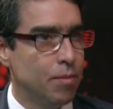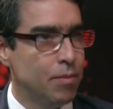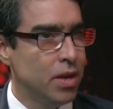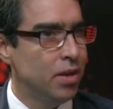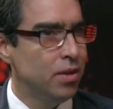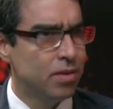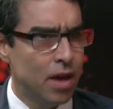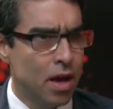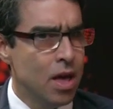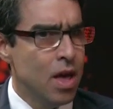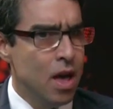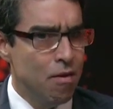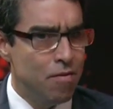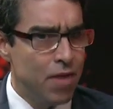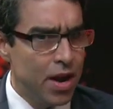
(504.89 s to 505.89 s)
I mean, he's a
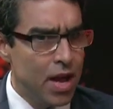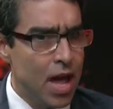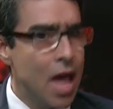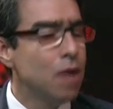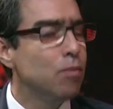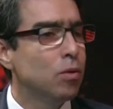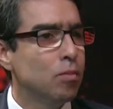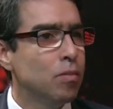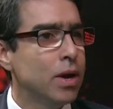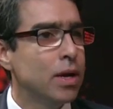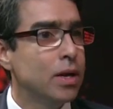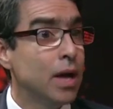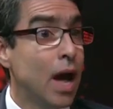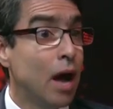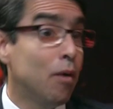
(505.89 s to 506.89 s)
very able man,